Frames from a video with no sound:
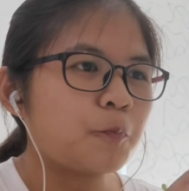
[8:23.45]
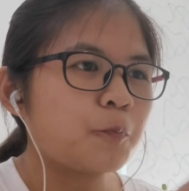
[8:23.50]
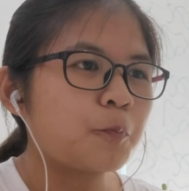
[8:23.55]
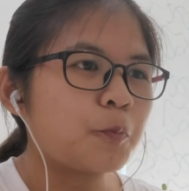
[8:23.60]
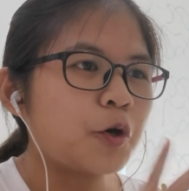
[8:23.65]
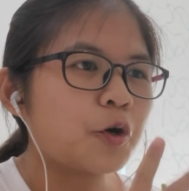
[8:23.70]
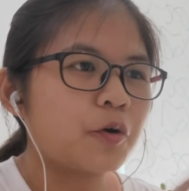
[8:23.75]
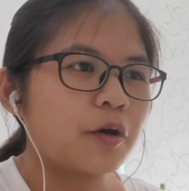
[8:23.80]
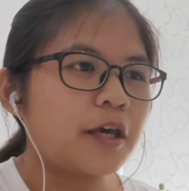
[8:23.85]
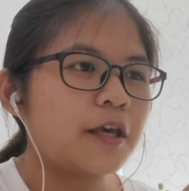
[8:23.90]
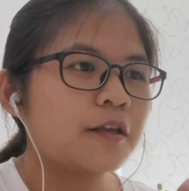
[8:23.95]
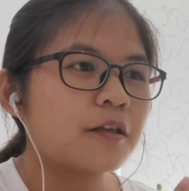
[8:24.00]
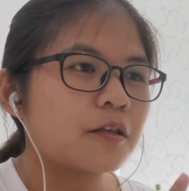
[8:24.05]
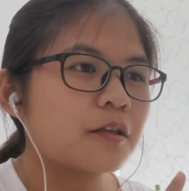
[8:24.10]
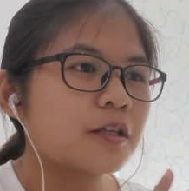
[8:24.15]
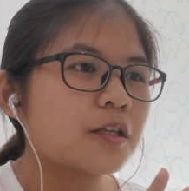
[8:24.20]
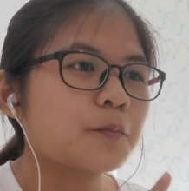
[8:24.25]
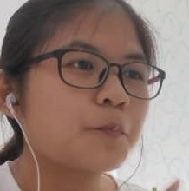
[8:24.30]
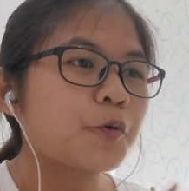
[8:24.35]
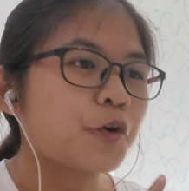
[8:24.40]

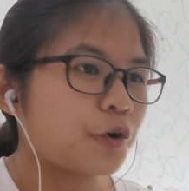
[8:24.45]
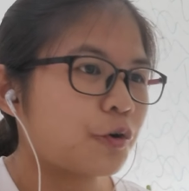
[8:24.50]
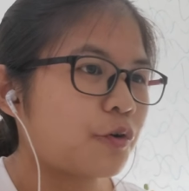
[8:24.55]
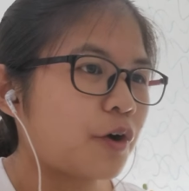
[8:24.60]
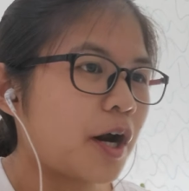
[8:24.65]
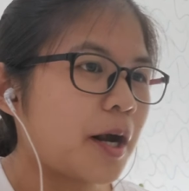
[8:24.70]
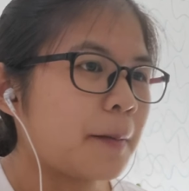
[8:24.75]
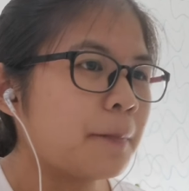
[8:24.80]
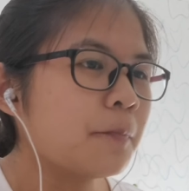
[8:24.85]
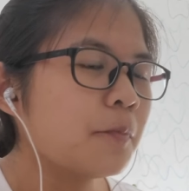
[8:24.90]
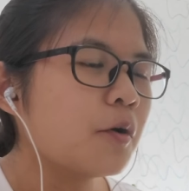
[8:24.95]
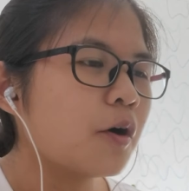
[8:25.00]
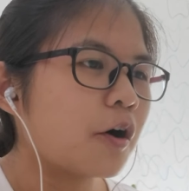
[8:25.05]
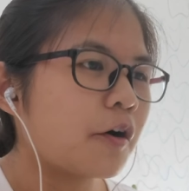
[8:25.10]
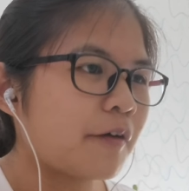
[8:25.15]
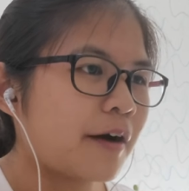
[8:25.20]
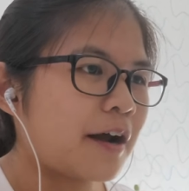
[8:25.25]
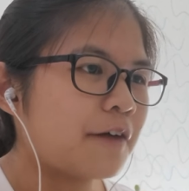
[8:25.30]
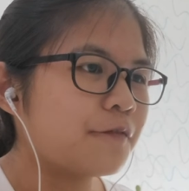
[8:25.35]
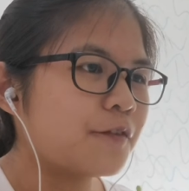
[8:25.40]
built-in program
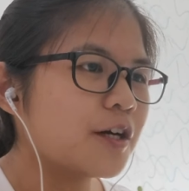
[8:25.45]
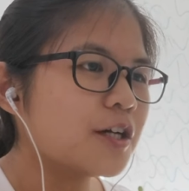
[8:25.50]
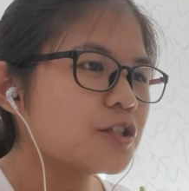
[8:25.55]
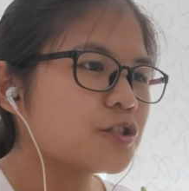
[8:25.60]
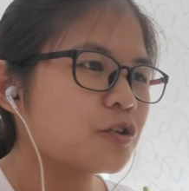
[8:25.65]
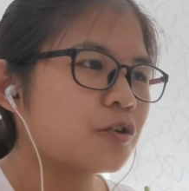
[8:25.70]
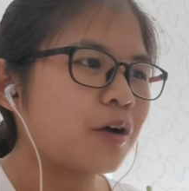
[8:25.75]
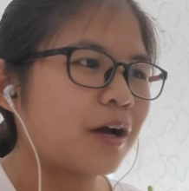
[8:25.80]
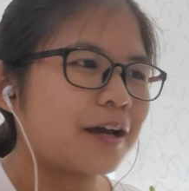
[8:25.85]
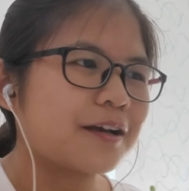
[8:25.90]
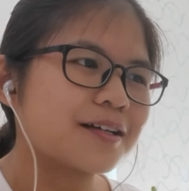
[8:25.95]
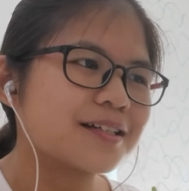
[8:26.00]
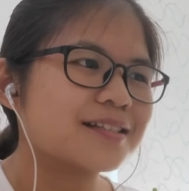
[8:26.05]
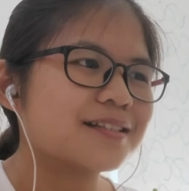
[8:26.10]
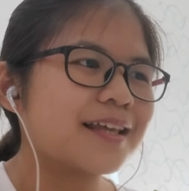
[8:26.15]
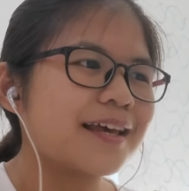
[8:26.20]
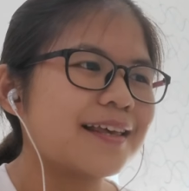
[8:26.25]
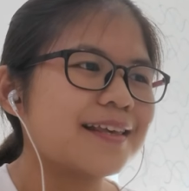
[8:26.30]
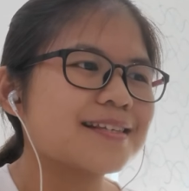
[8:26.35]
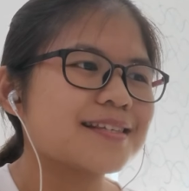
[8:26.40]
or whatever, so I
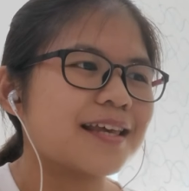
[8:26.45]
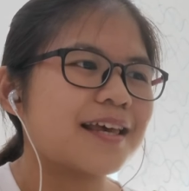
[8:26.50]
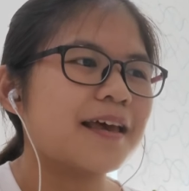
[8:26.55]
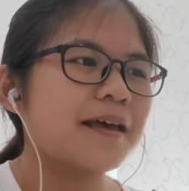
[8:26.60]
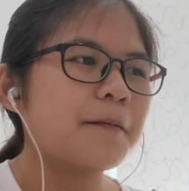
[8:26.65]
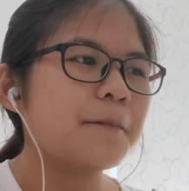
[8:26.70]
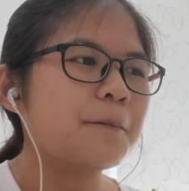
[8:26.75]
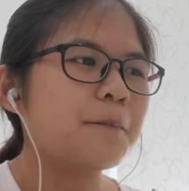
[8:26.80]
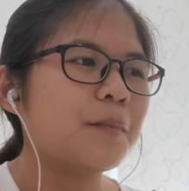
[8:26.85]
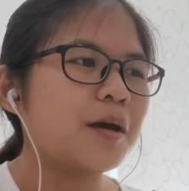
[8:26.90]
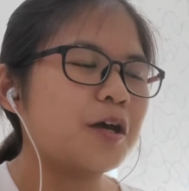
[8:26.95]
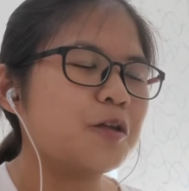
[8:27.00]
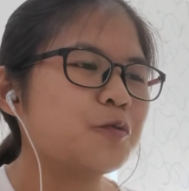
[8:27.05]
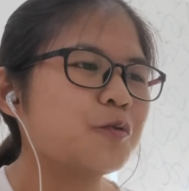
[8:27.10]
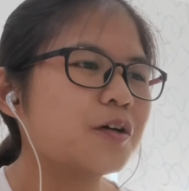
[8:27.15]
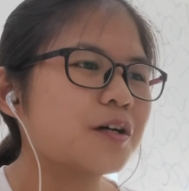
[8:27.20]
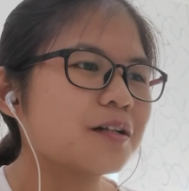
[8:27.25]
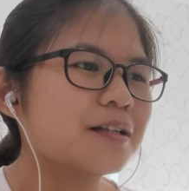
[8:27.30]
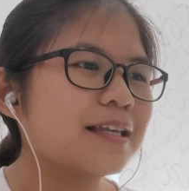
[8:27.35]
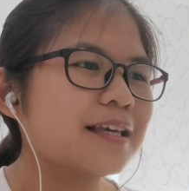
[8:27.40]
consider it as
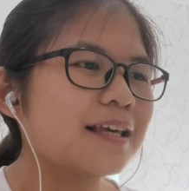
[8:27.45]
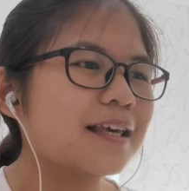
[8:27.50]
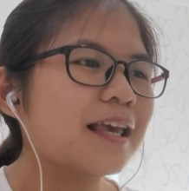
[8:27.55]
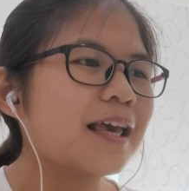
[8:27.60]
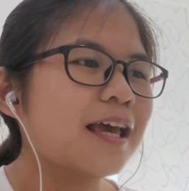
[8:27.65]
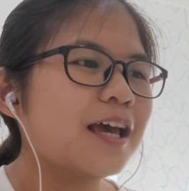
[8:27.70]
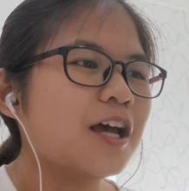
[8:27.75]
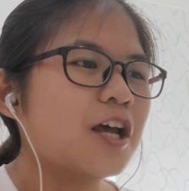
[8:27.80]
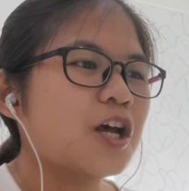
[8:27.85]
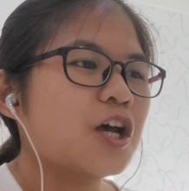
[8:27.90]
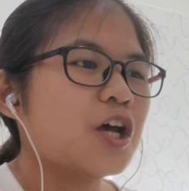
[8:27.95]
manually